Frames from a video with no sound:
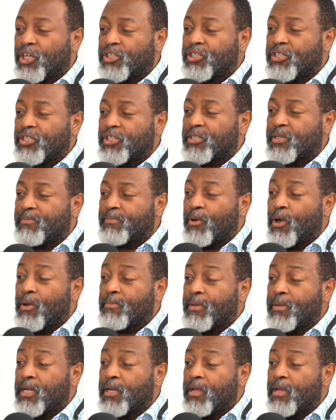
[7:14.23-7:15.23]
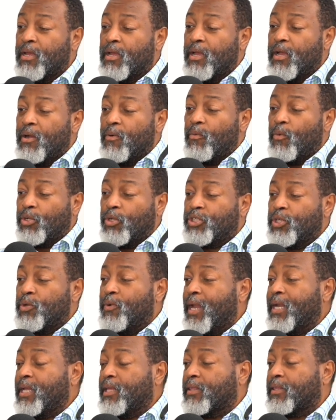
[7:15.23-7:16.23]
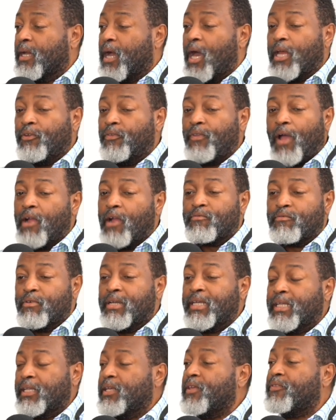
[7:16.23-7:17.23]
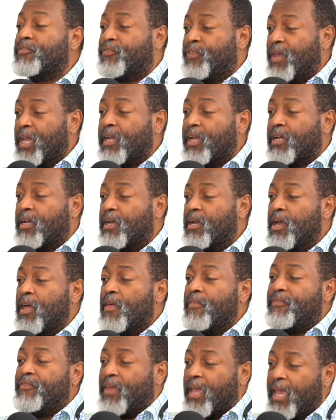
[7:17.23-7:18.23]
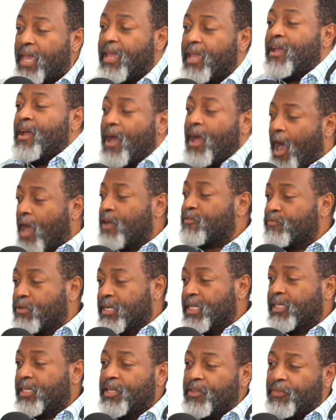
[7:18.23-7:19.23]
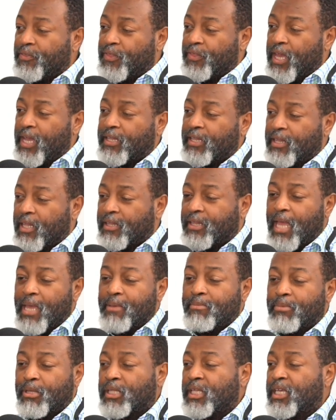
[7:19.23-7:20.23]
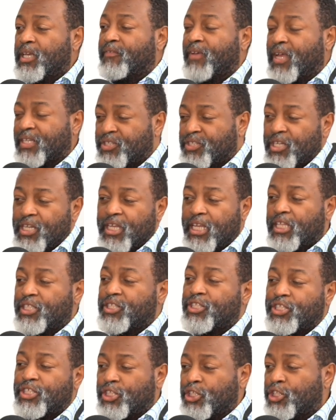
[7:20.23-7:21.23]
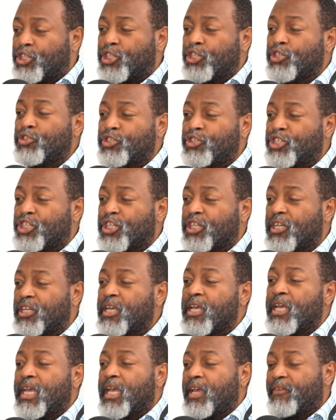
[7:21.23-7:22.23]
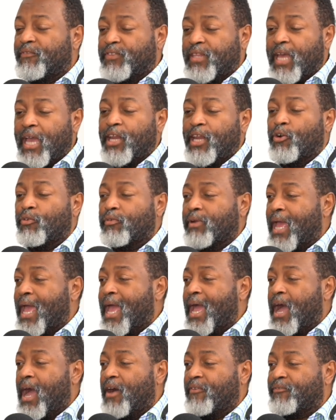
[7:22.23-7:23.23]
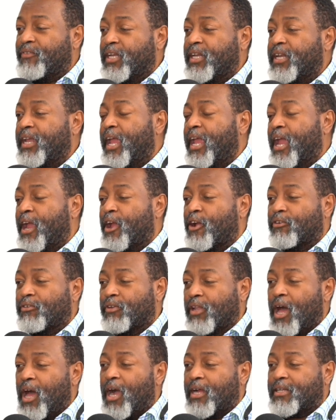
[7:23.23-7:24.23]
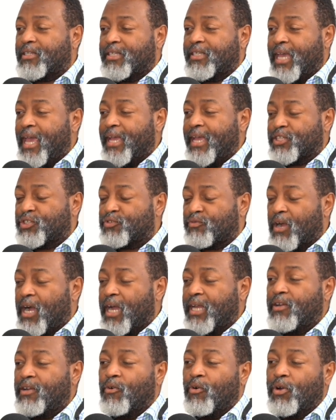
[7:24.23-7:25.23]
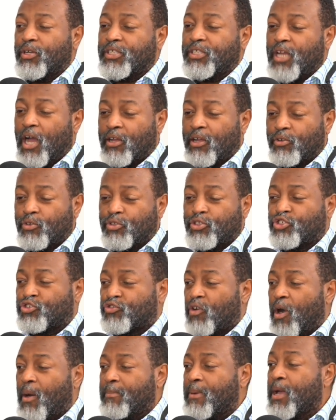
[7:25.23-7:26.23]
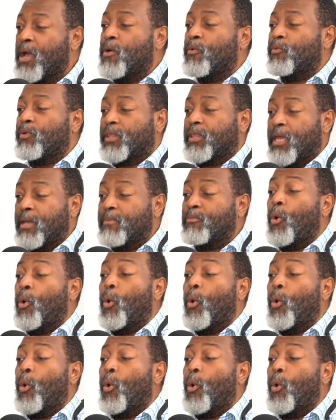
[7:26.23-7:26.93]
Justice Department right, right, right. The Justice will Department do anything. I don't. I really think they. I really think that they believe as an institution, if they don't have an airlock case right on Donald Trump with him